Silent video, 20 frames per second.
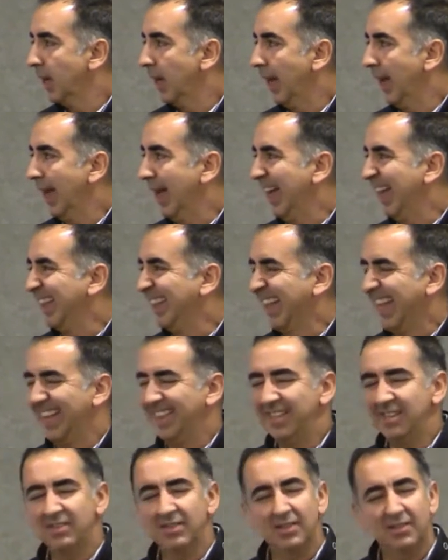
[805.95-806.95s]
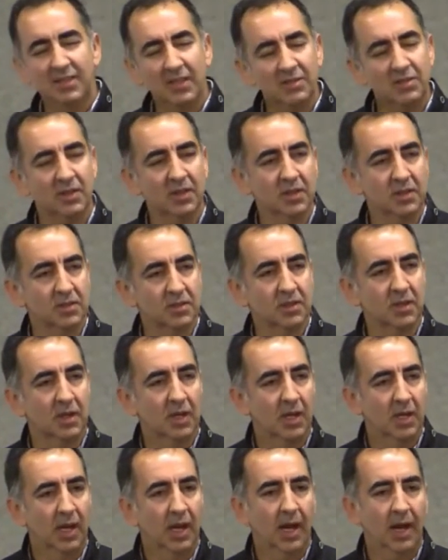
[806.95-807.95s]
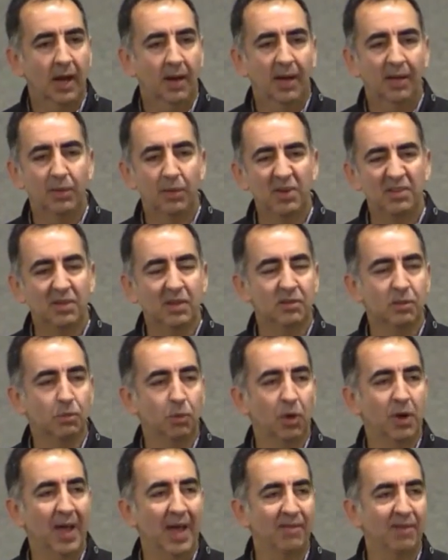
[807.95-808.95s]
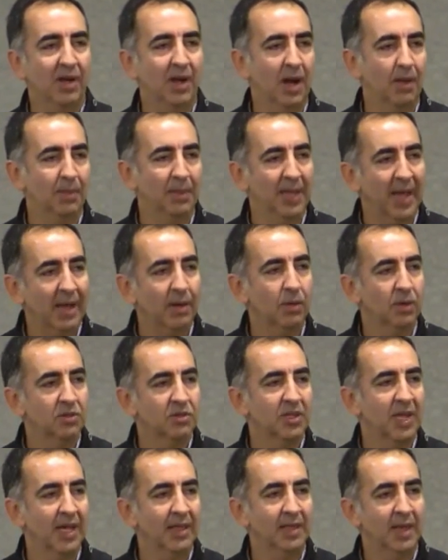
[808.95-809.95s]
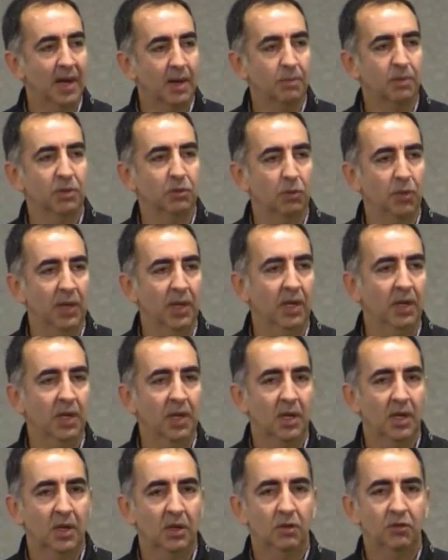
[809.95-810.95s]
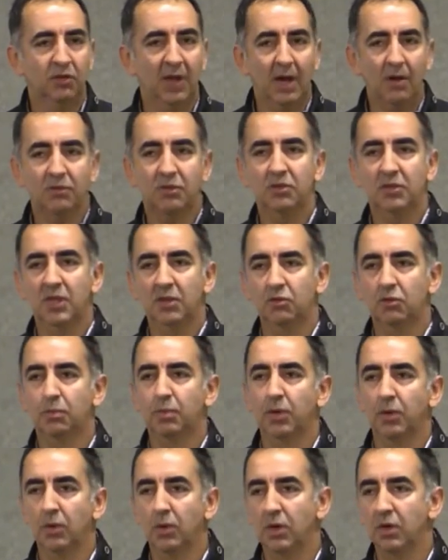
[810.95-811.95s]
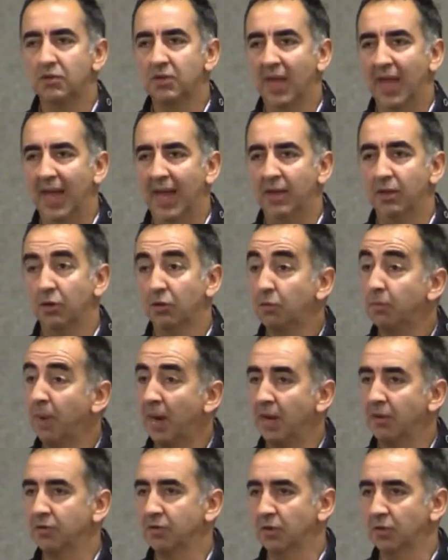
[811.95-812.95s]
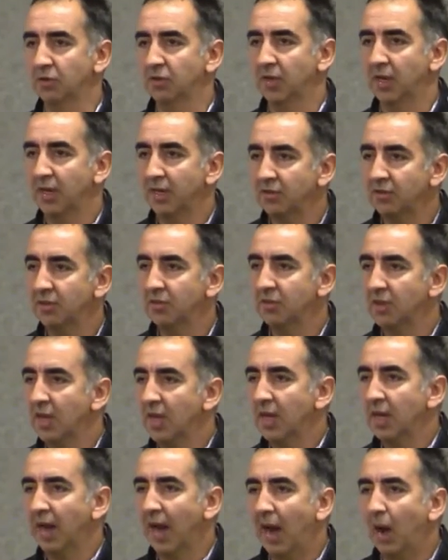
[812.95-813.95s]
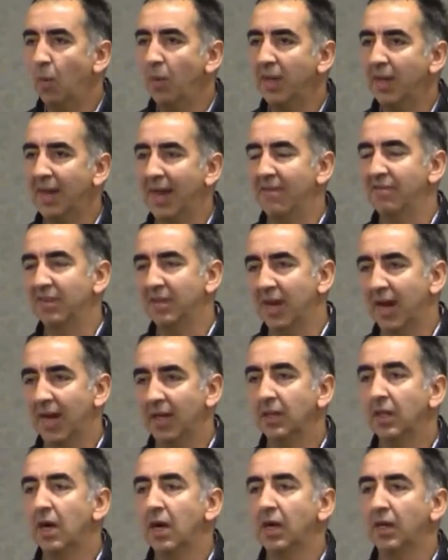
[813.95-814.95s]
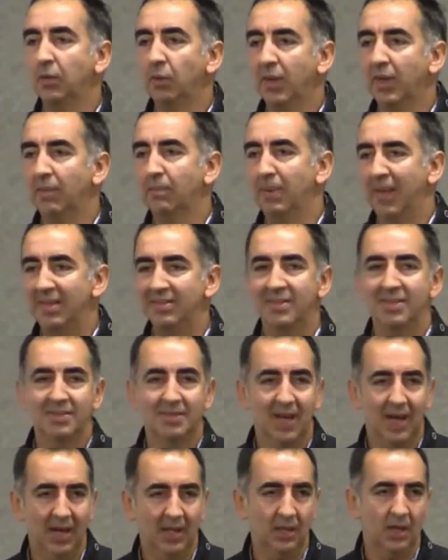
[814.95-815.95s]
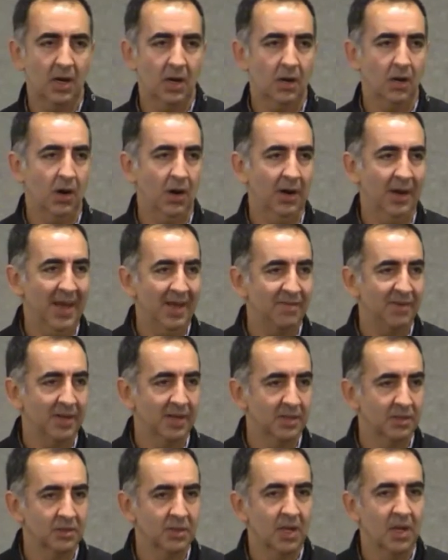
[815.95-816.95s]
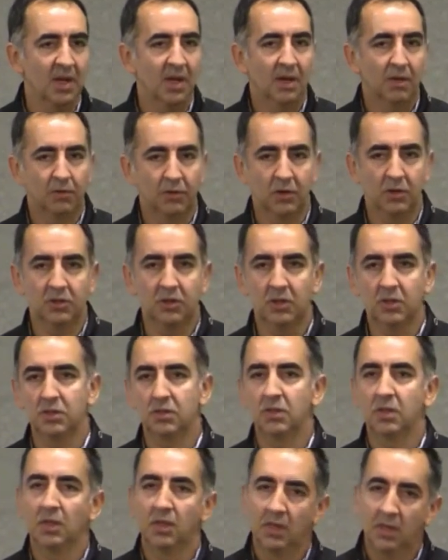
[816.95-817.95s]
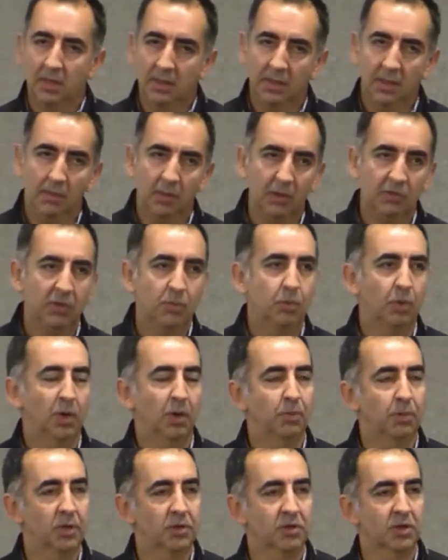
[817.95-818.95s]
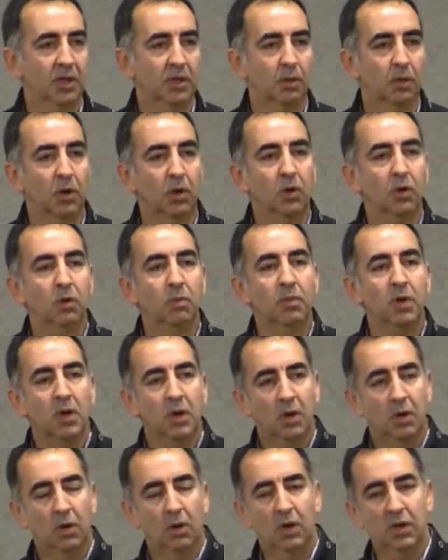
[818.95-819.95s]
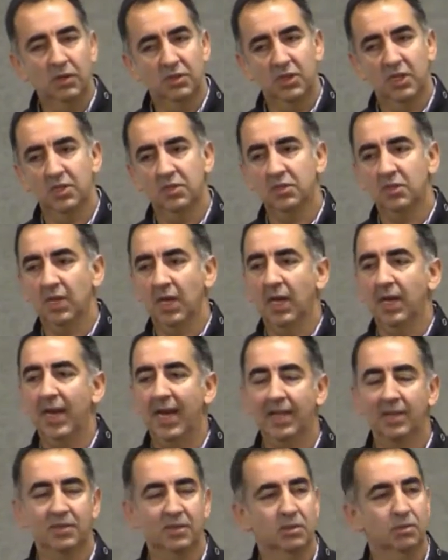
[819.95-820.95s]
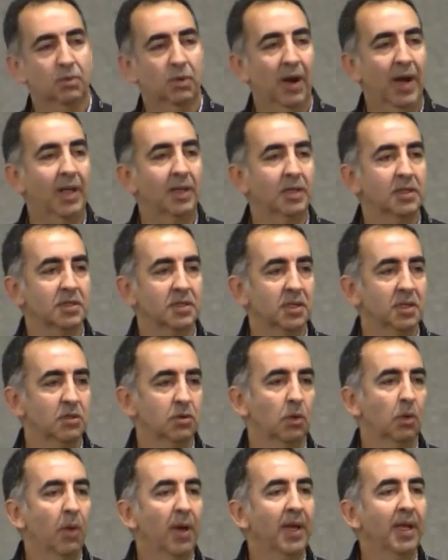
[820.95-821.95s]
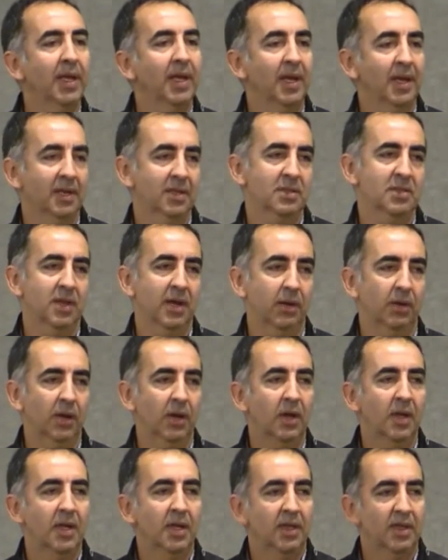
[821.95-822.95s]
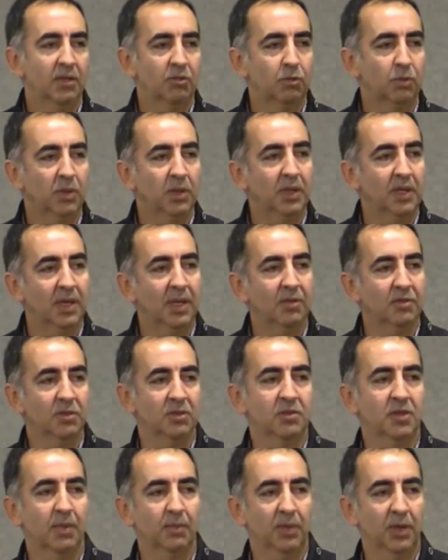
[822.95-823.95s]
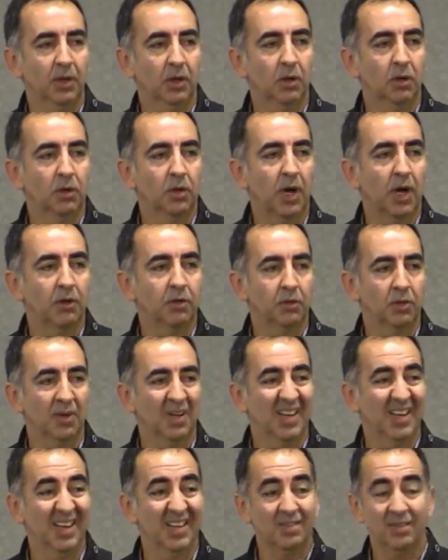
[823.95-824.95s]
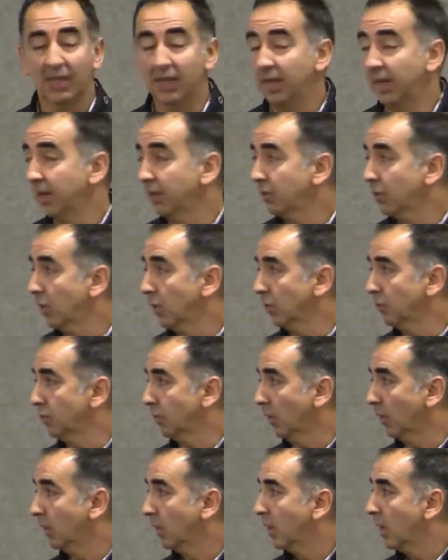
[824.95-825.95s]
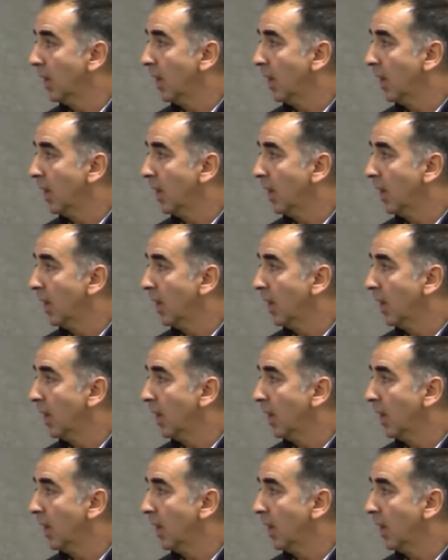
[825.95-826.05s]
And these decisions, and the reason it's important to have a common language, get done between yourselves as the entrepreneurs and your sponsors. And it is this, now we could have a dialogue and we could base this dialogue on evidence versus the most important person in the room or just analysis paralysis or winging it, et cetera. This really gives us something to hold on to, and it is cultural.